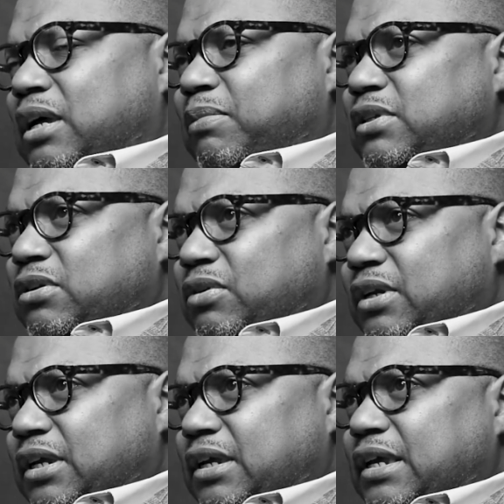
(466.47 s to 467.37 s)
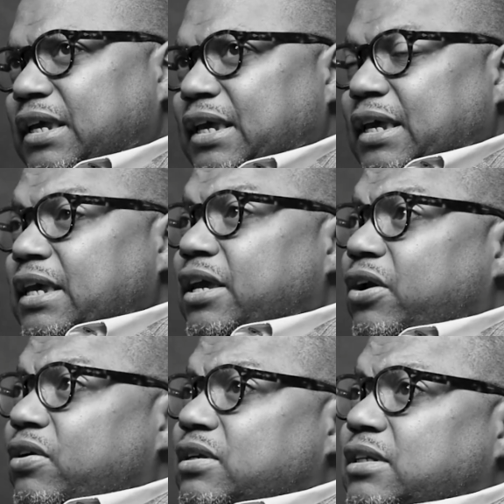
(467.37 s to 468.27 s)
opportunity
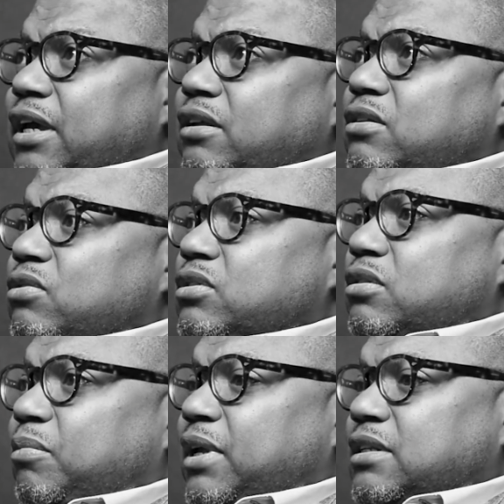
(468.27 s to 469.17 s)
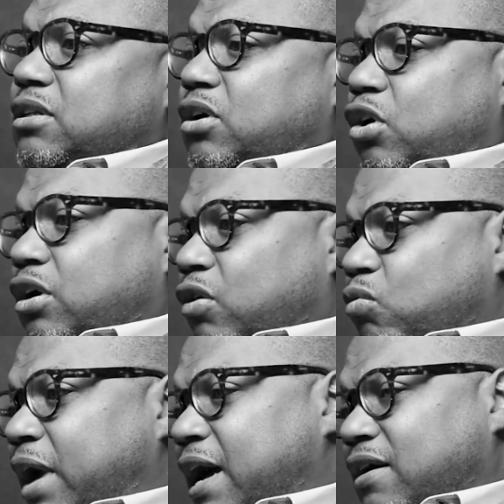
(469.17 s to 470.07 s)
here to say, you know, to be to
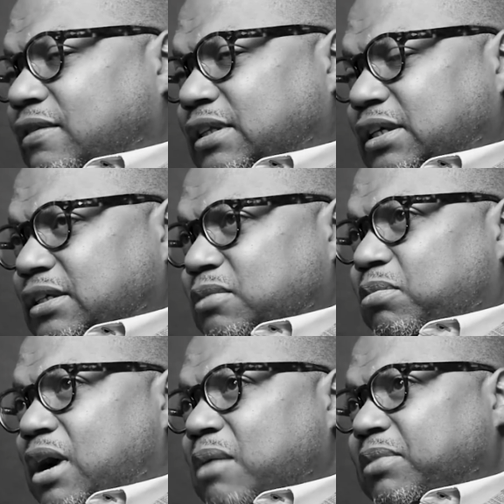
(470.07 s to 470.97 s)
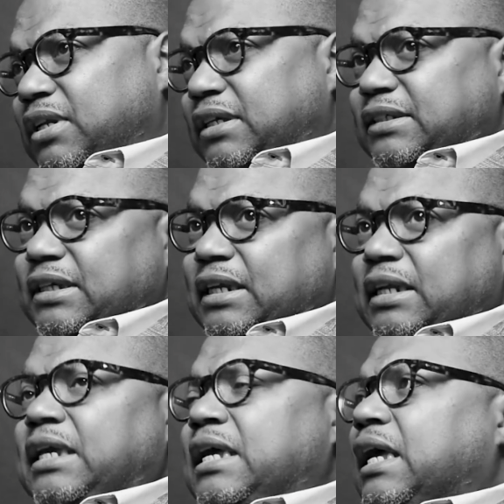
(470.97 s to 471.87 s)
corral these properties.
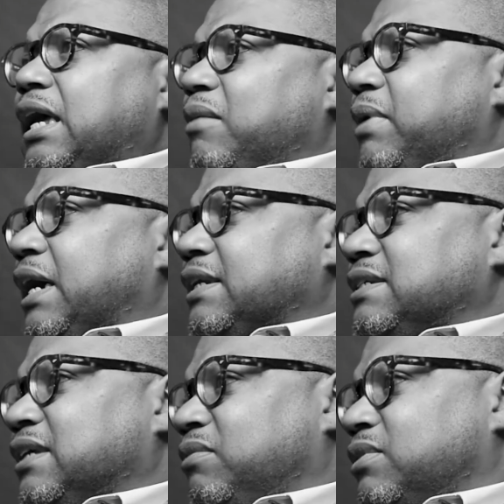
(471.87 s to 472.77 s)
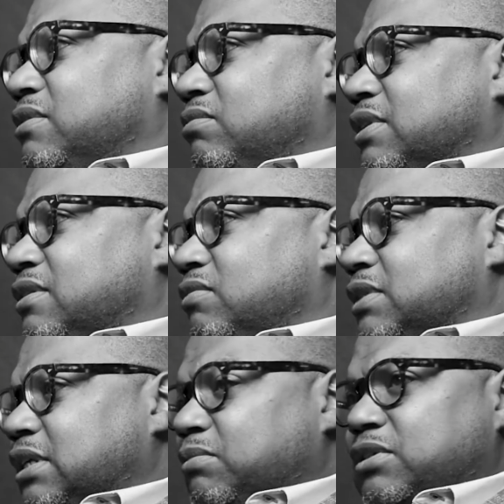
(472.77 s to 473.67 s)
And I mean, I can say with with,
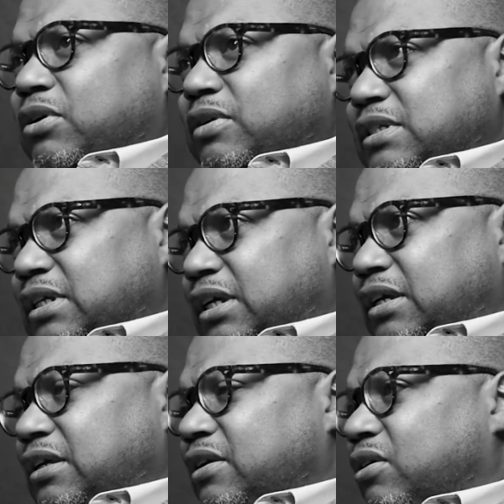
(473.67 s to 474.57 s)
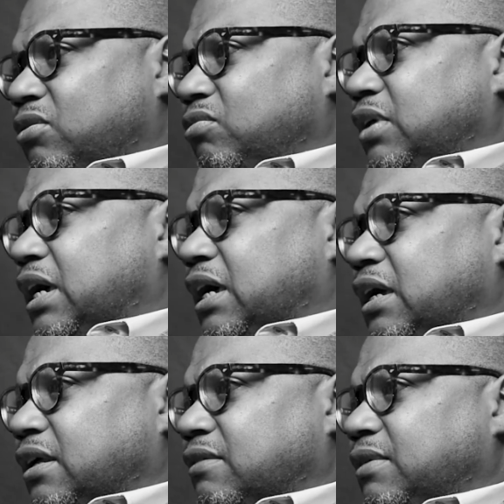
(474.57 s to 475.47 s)
with some certainty, you know,
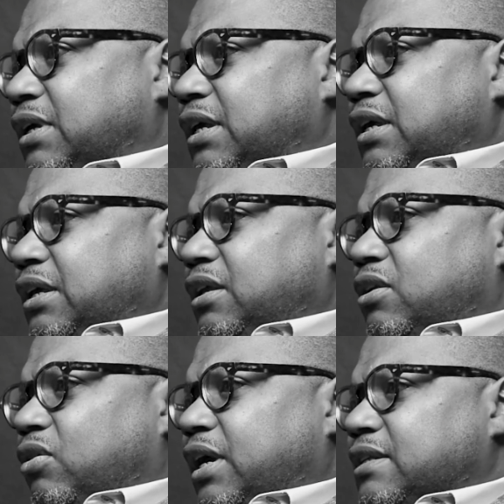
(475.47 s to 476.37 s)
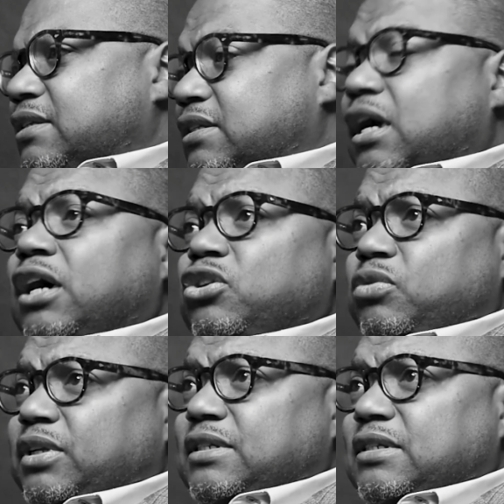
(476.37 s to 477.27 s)
uh, you know, it's it's
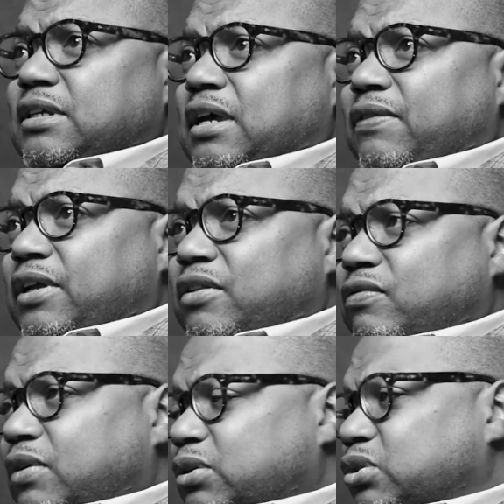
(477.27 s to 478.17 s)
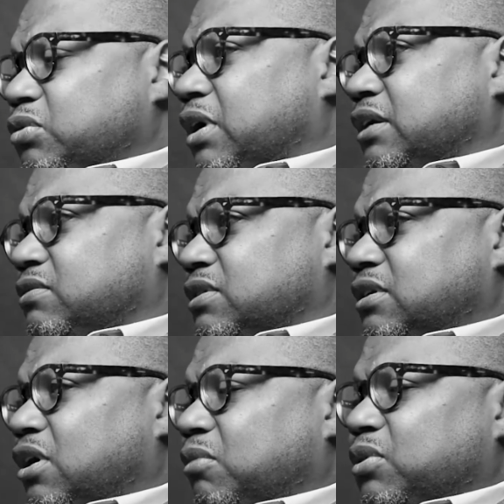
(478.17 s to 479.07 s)
hundreds. I think the first tranche
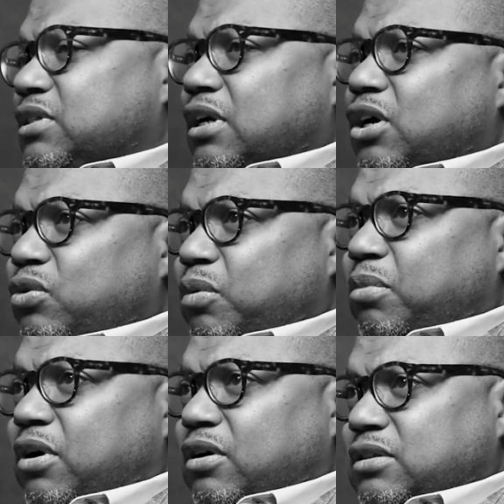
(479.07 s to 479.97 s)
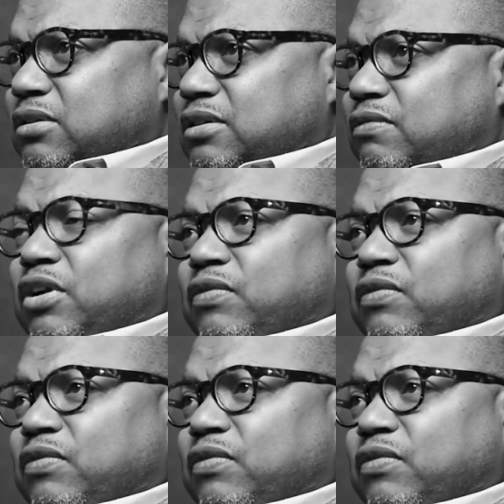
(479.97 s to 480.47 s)
was almost hundred parcels of